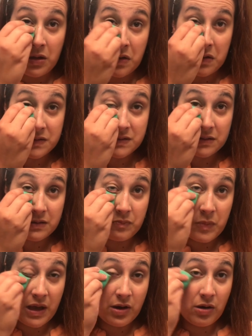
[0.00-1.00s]
Doesn't
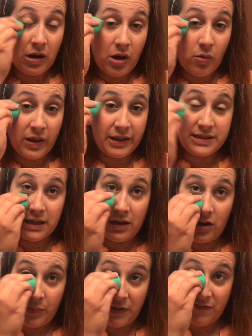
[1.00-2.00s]
matter how well I take
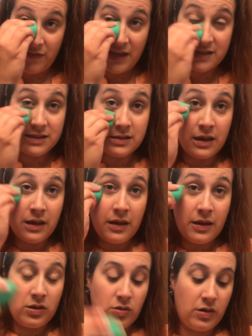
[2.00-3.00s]
care of my face.
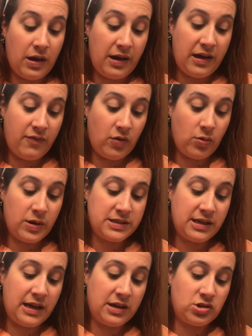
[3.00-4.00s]
I have always
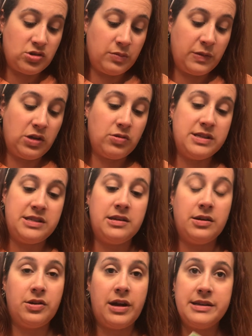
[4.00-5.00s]
had extremely creasy
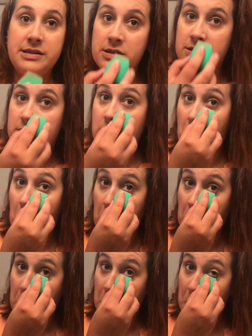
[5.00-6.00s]
under eyes. So
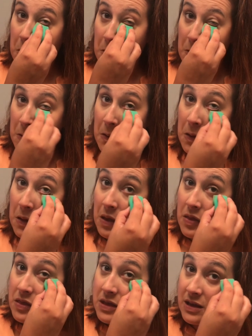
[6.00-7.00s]

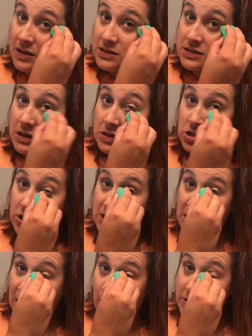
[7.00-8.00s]
this just
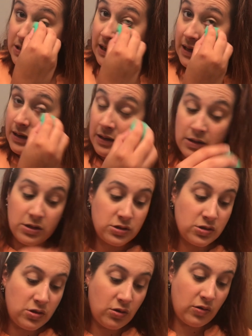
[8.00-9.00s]
helps that.
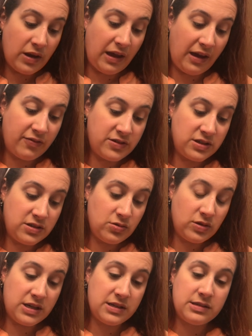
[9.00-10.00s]
So you don't have to do
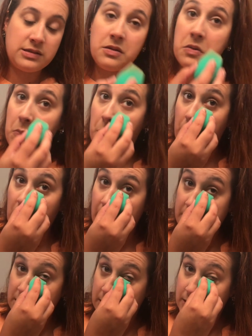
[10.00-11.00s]
this,
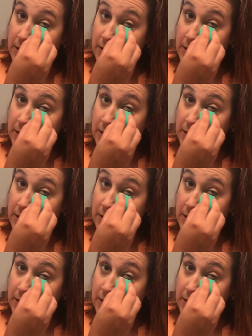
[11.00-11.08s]
but